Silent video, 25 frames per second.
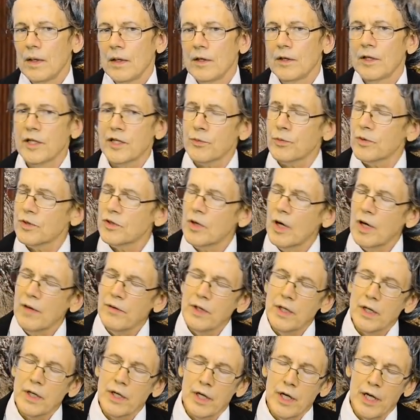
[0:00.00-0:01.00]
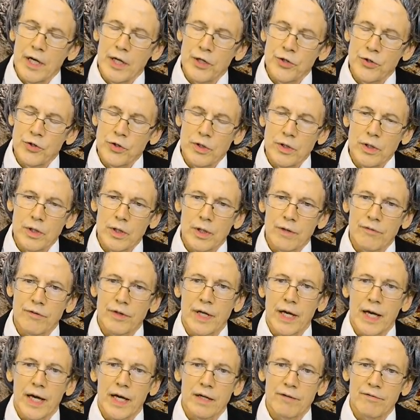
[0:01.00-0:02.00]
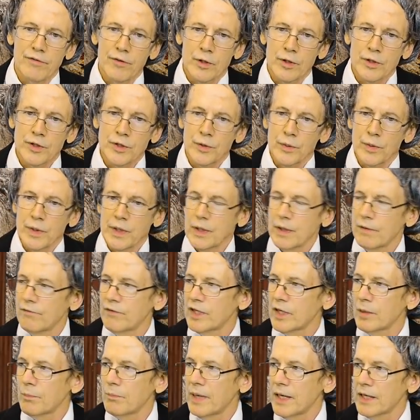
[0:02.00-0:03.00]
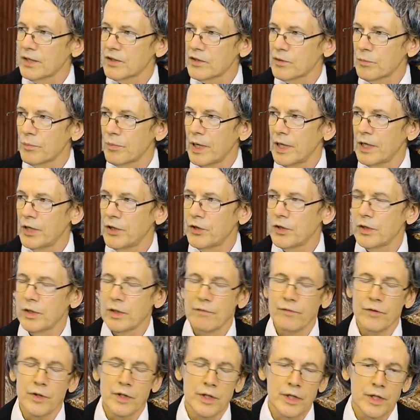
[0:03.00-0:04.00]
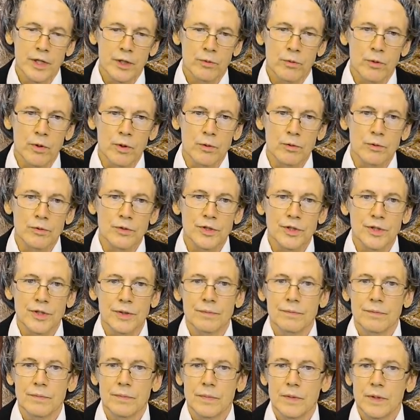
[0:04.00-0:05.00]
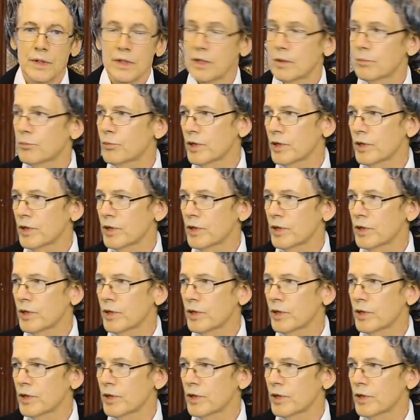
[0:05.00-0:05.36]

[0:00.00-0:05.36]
This was on the occasion of the anniversary of the emancipation of the Negroes in the